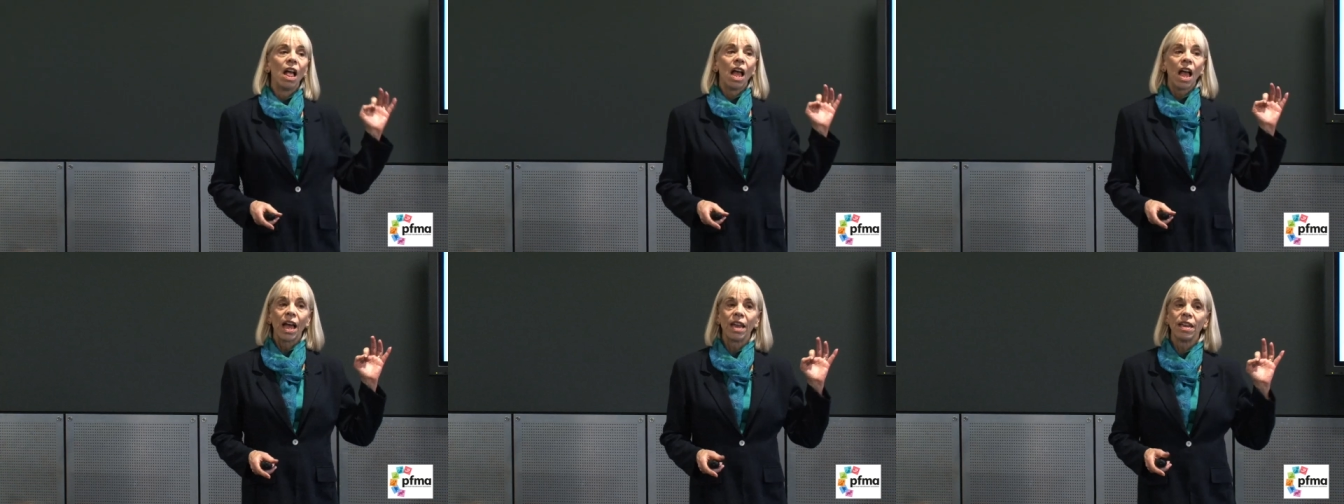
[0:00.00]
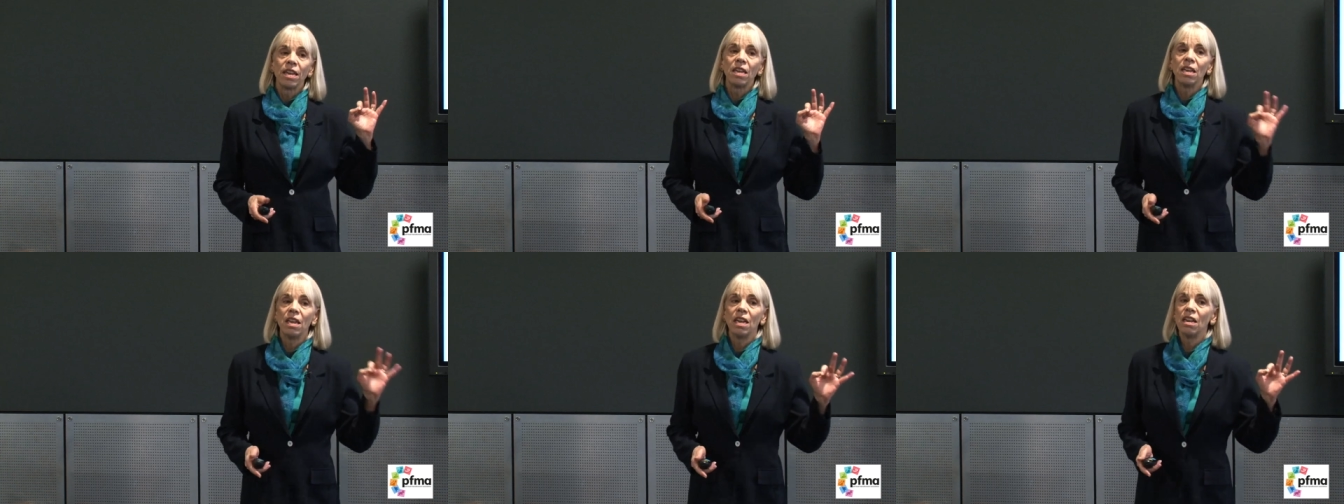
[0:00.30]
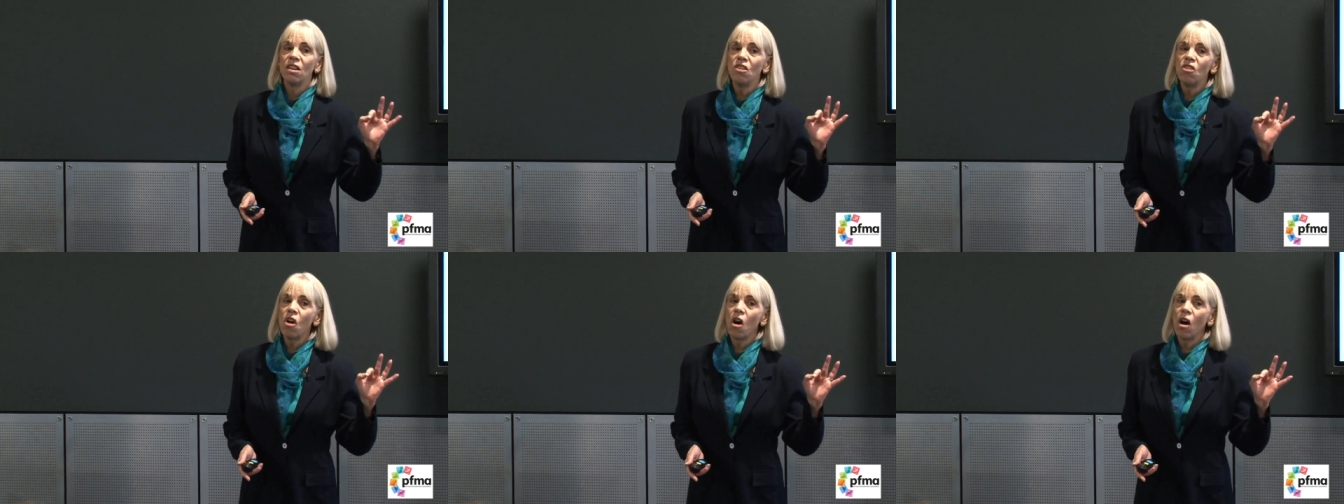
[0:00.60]
and
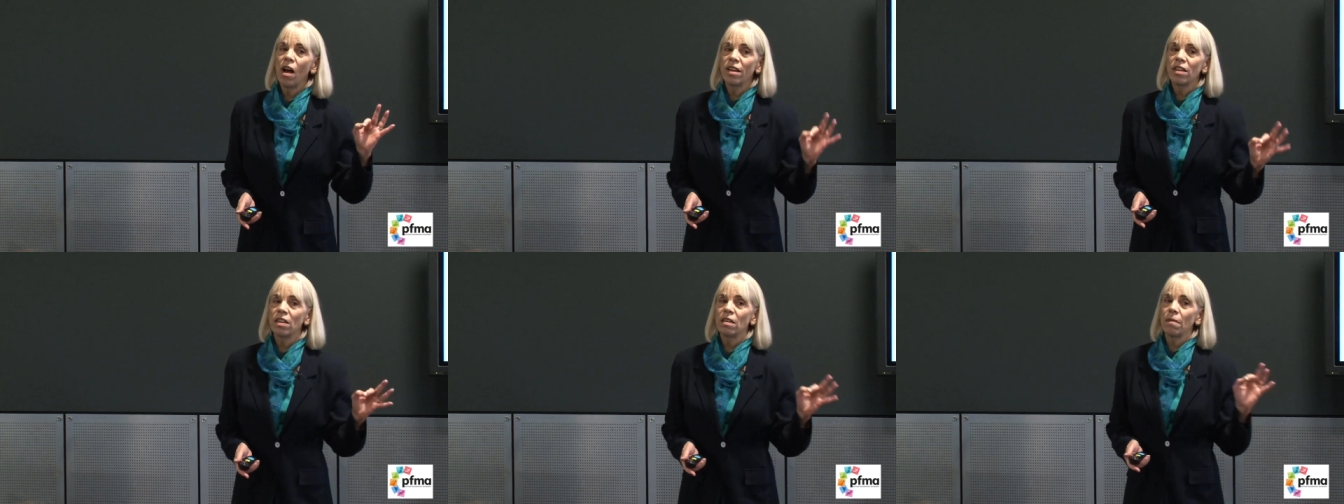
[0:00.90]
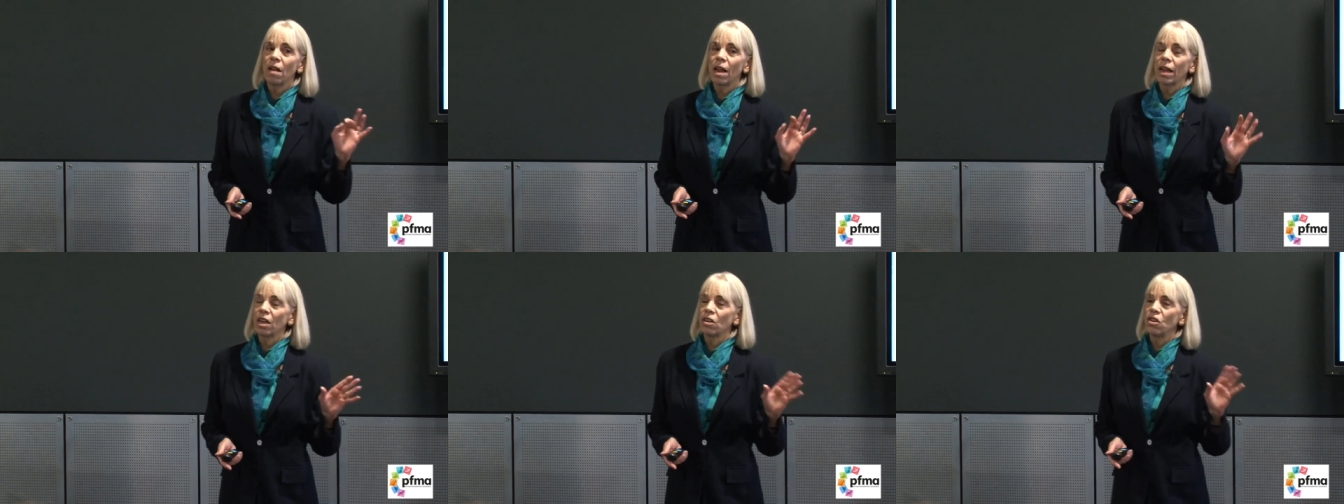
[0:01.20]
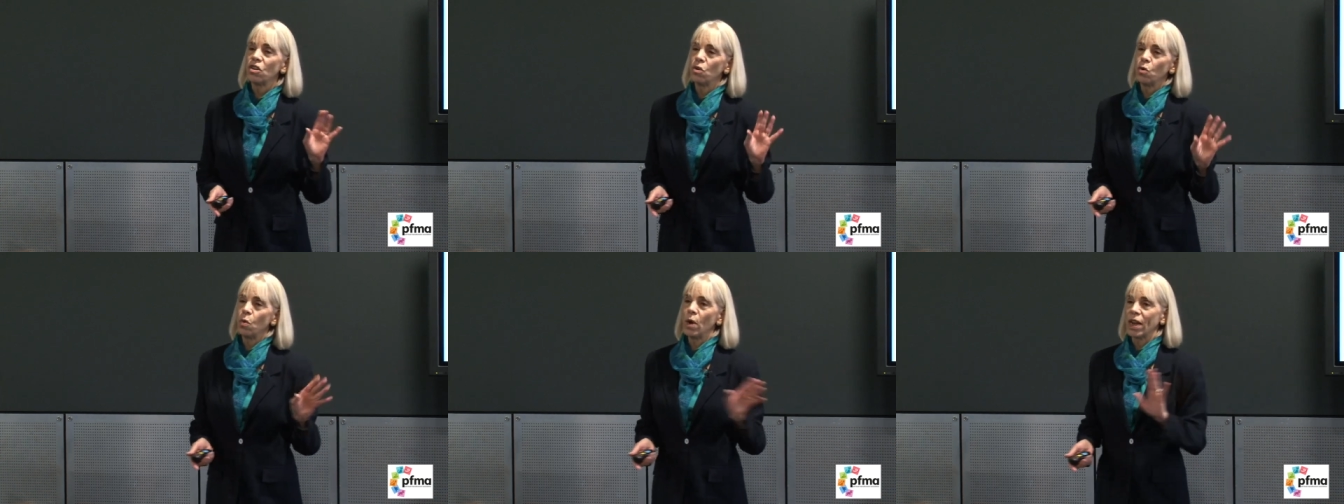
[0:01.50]
not like a
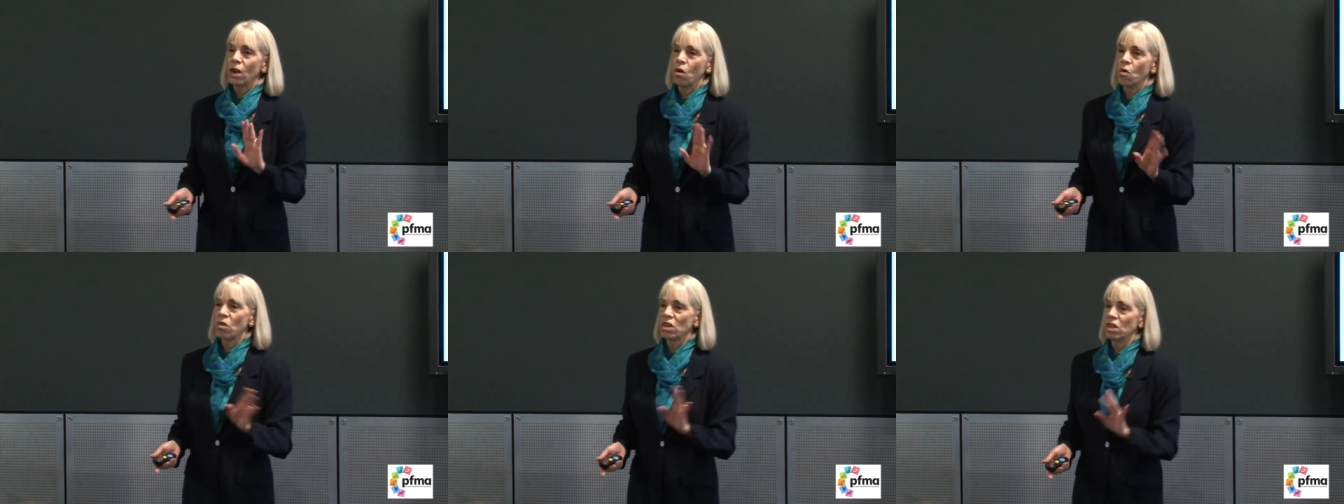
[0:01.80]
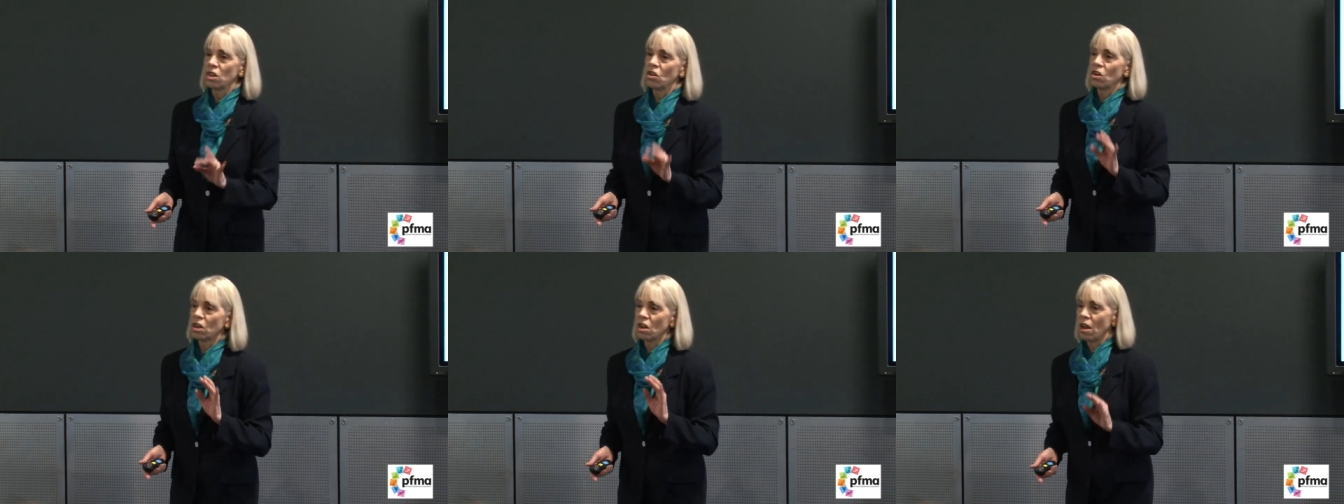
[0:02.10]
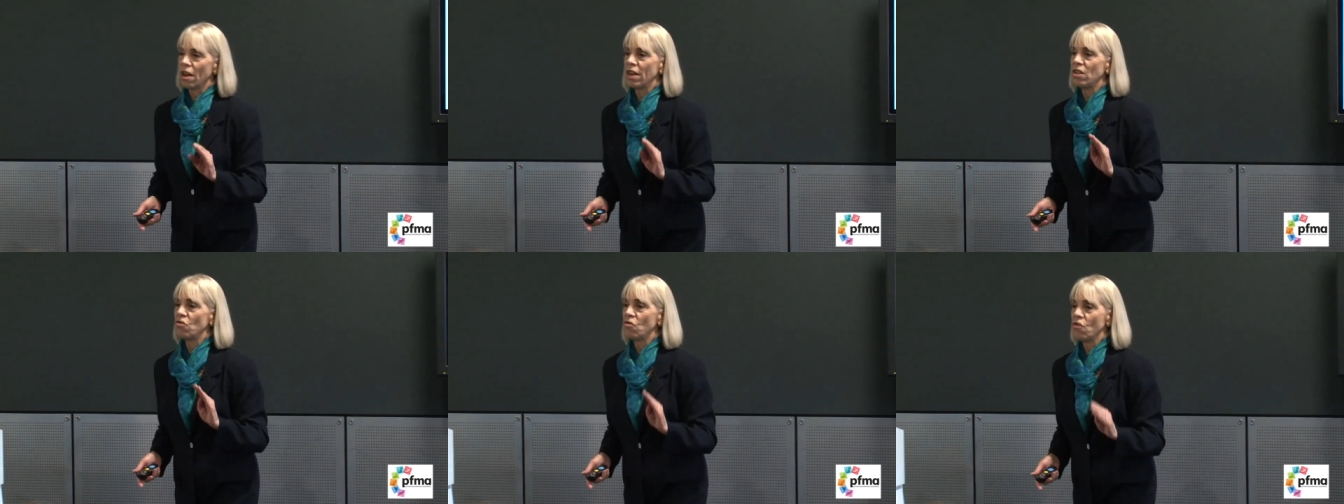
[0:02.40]
two-week course
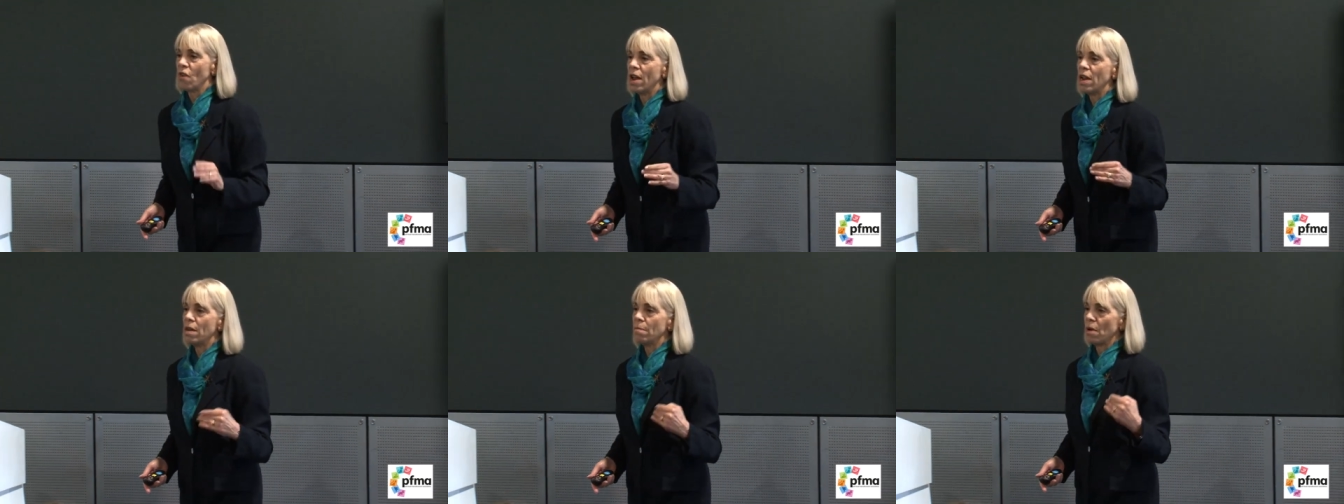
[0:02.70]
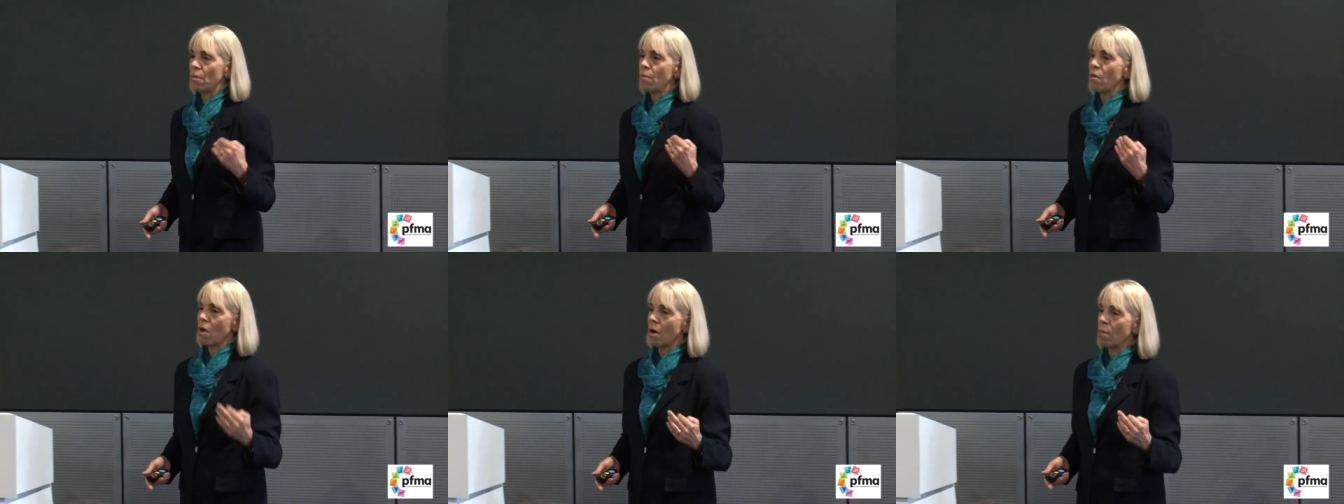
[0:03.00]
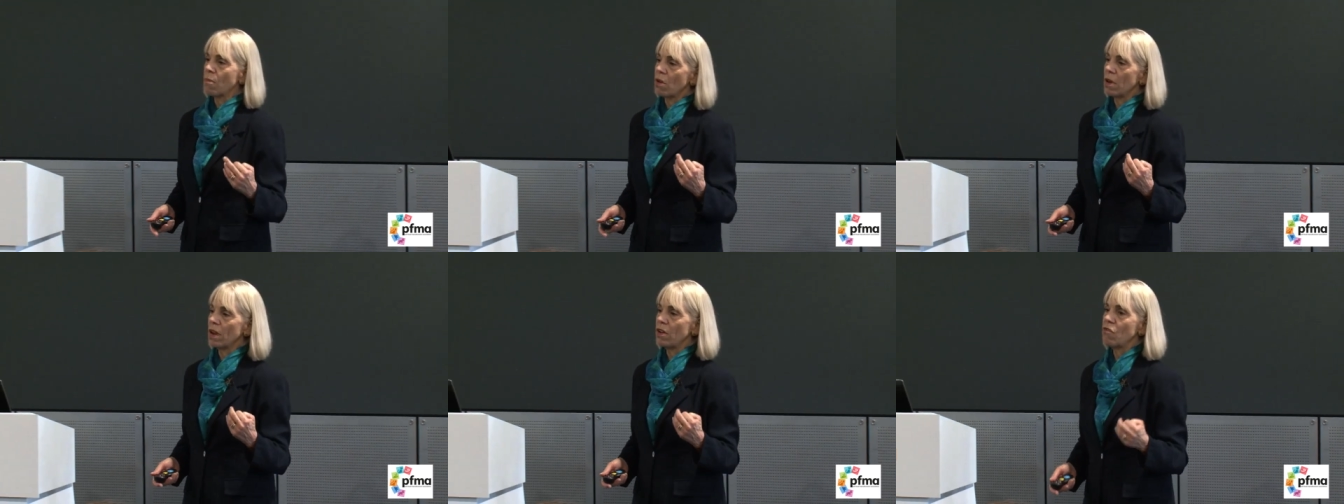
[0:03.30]
online trained, but
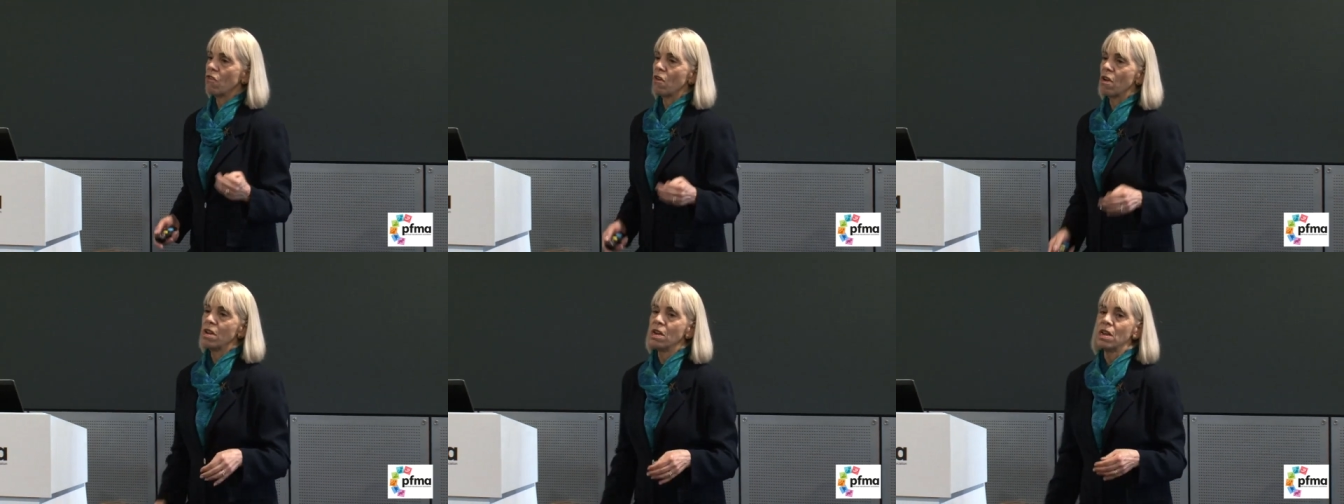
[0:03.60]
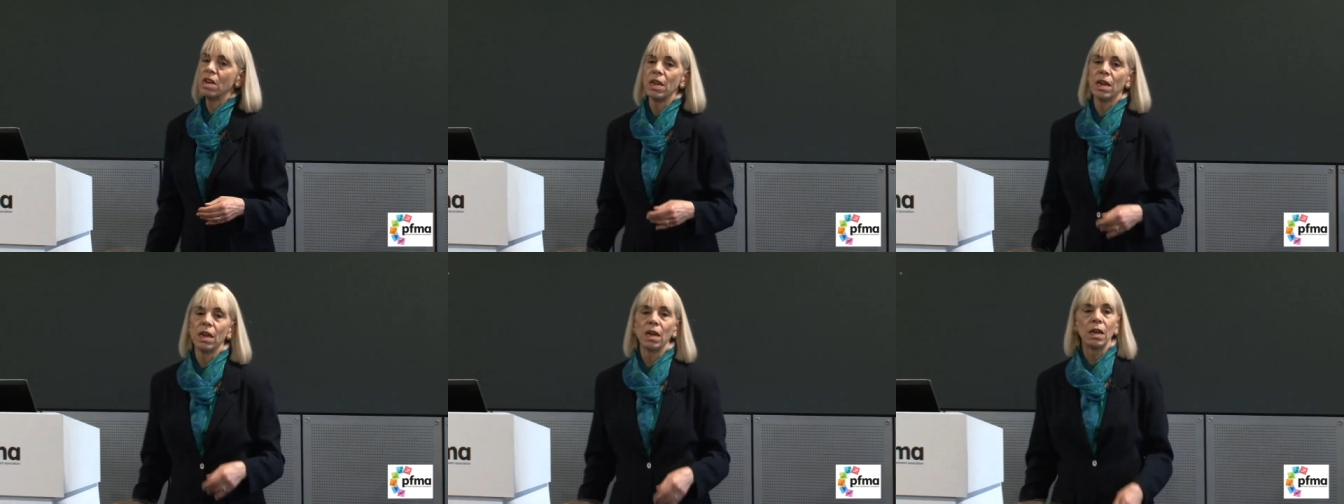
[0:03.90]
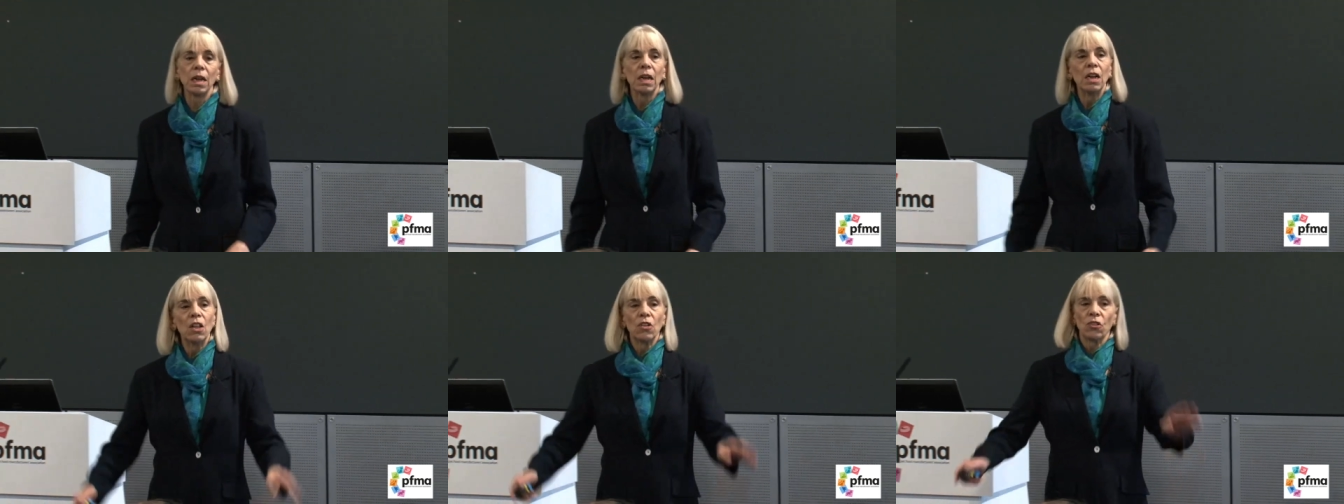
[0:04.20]
properly trained in it.